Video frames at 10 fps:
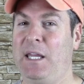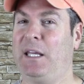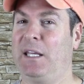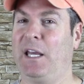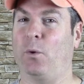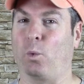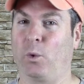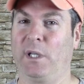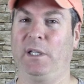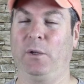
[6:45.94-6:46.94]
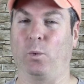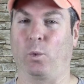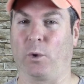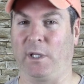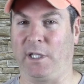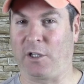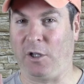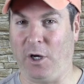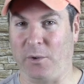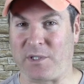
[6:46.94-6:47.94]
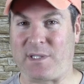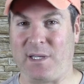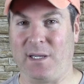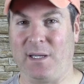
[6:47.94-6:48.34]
they can get really, really close.